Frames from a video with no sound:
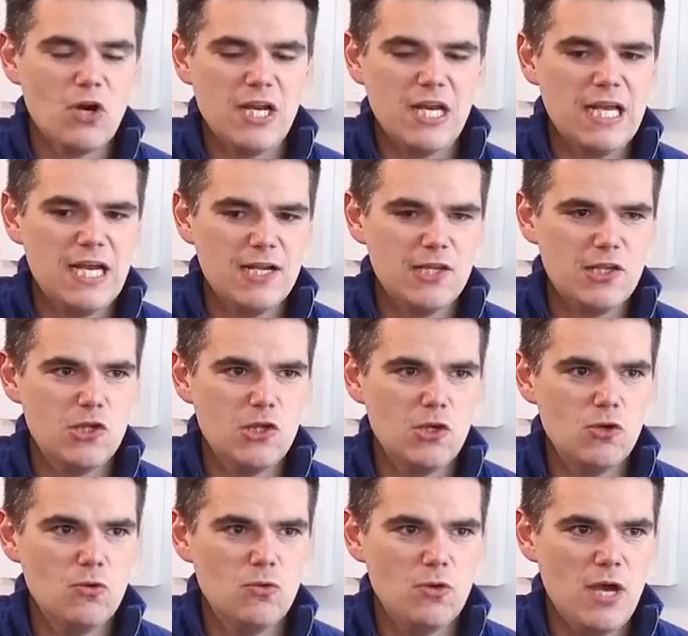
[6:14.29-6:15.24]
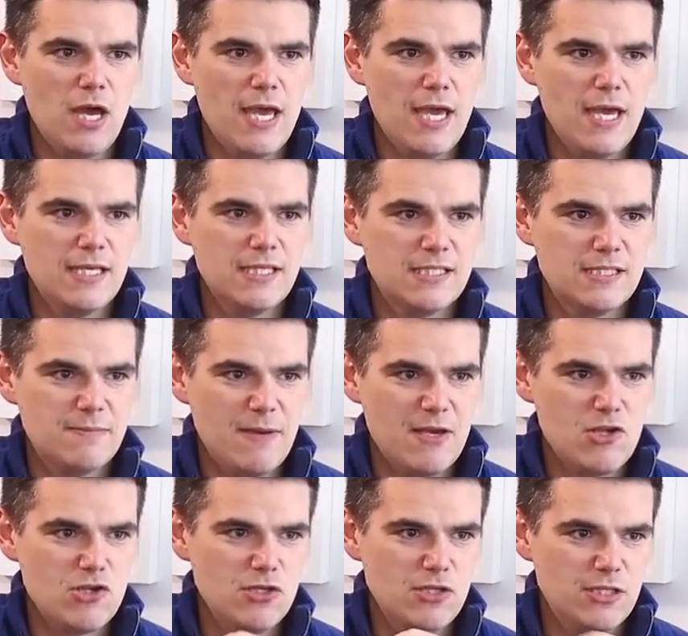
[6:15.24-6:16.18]
going to cut to a
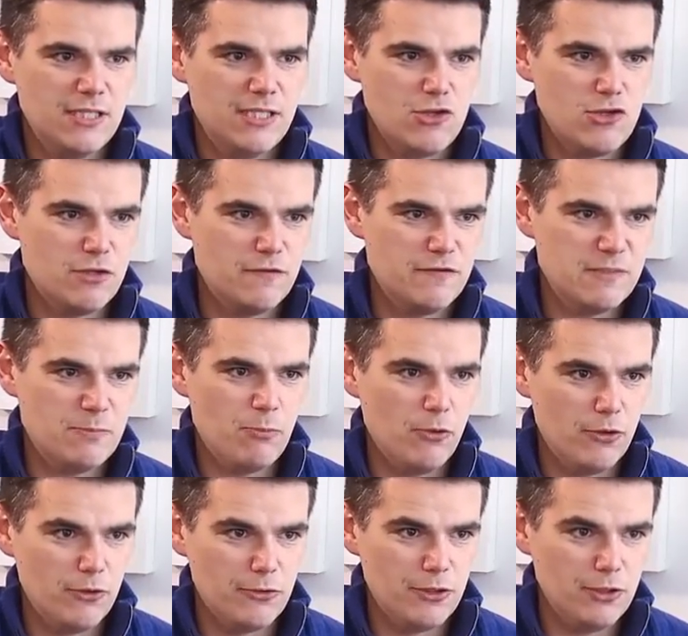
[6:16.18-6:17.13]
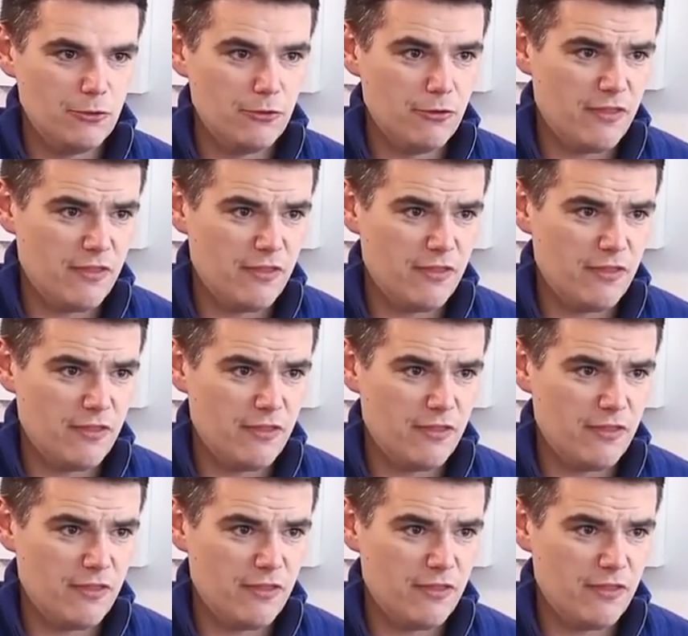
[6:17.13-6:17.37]
special edition of Spoiler Alert